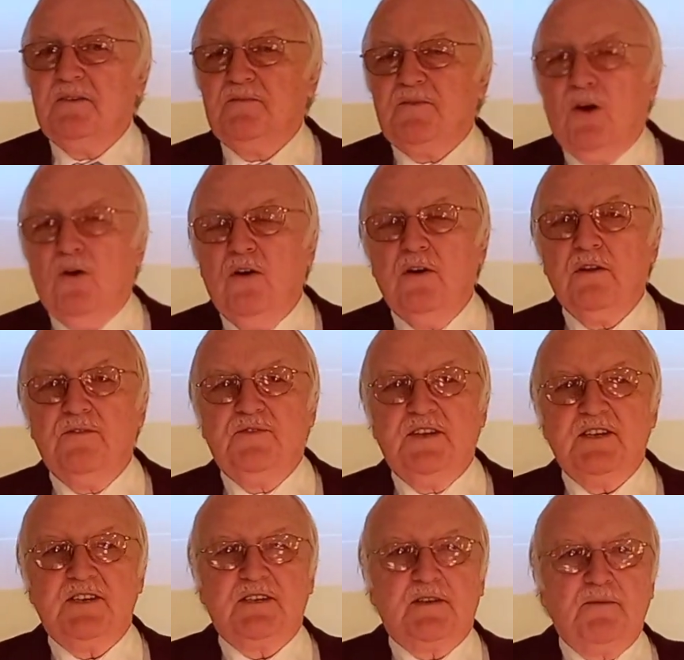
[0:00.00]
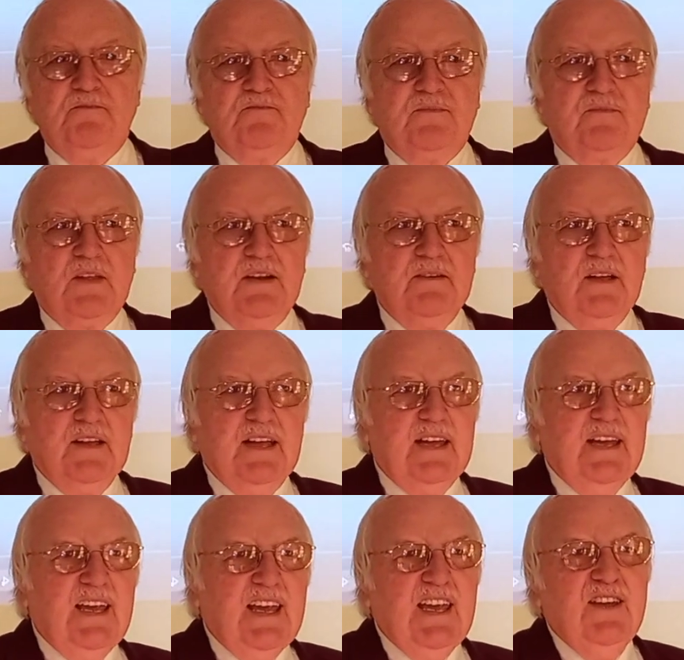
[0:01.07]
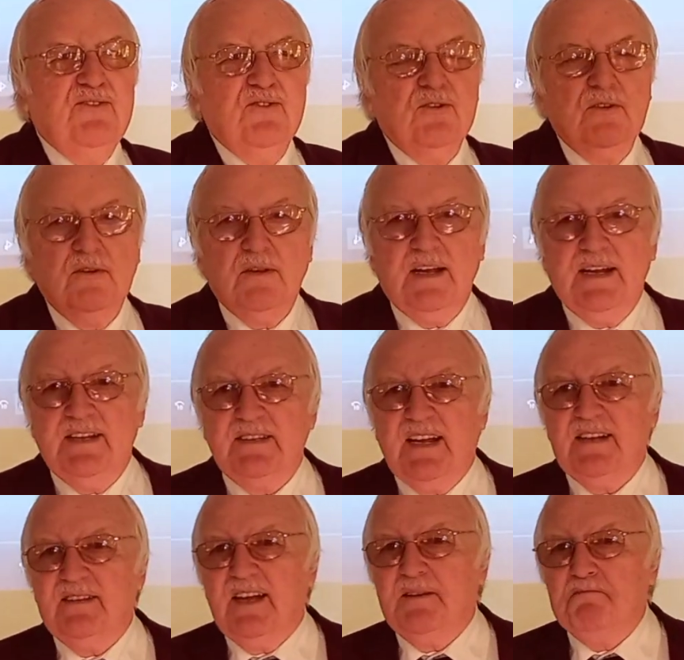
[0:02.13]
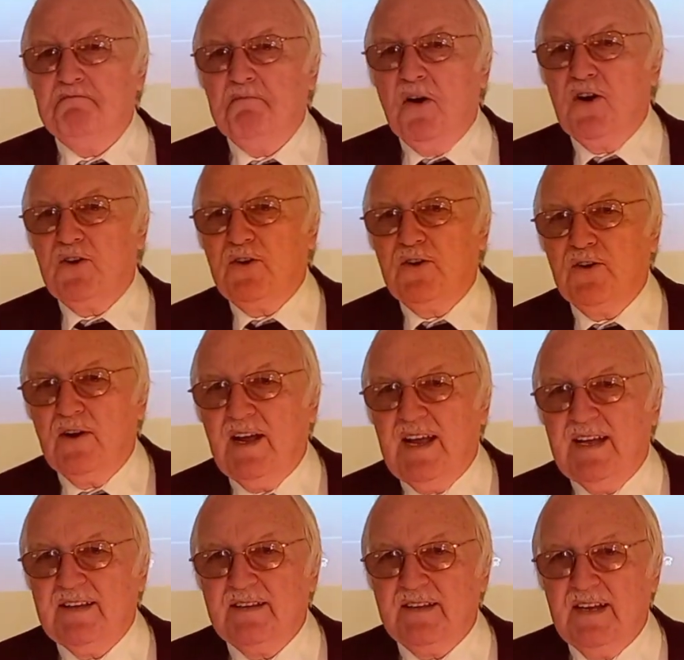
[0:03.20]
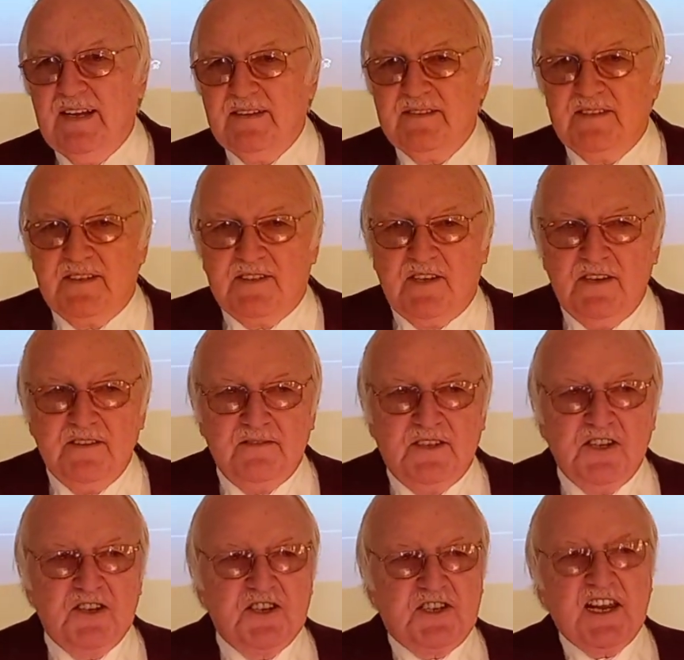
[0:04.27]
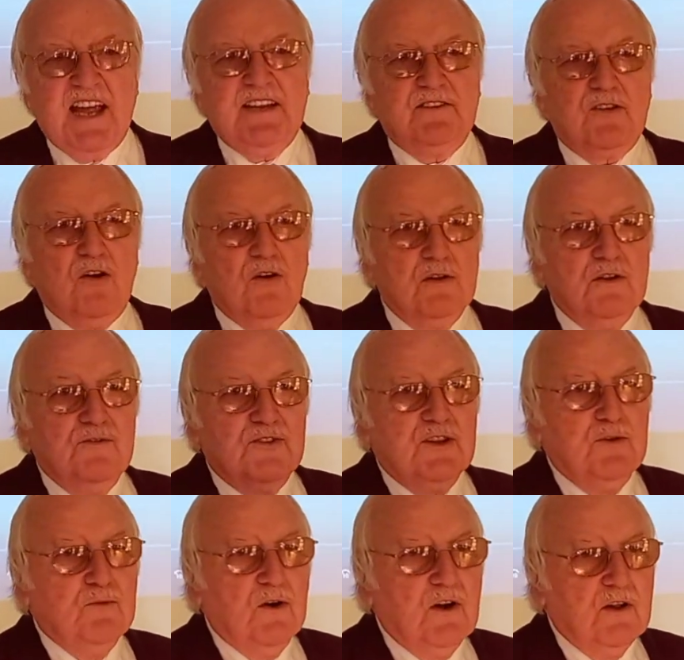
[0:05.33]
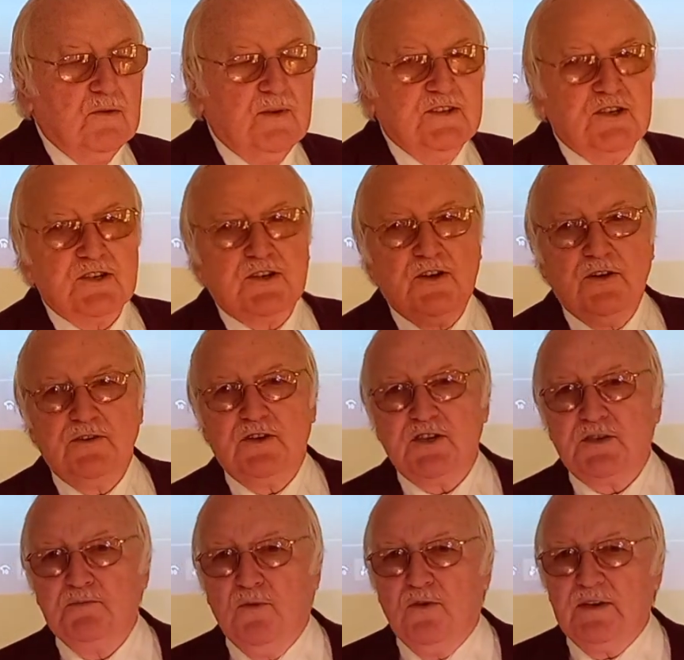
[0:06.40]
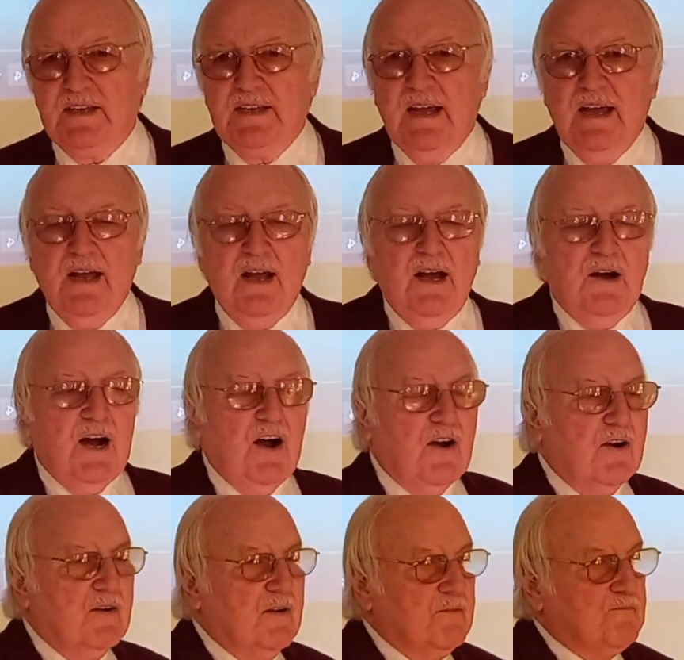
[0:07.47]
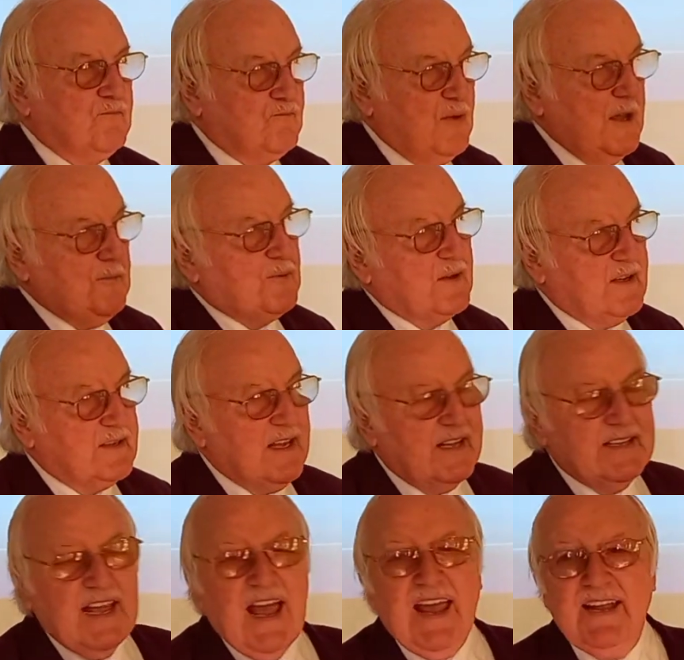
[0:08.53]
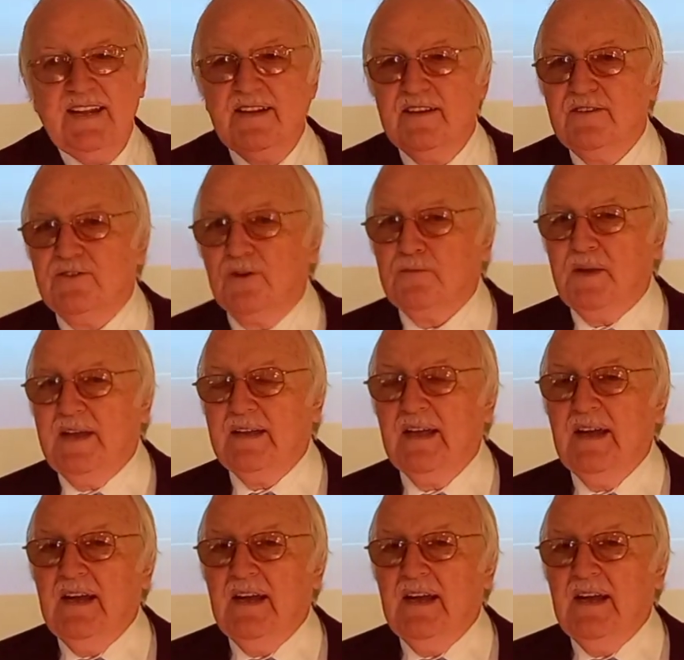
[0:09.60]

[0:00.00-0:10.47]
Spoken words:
all of this evil and murder and dissent all over the world. We just heard this morning how people in England are being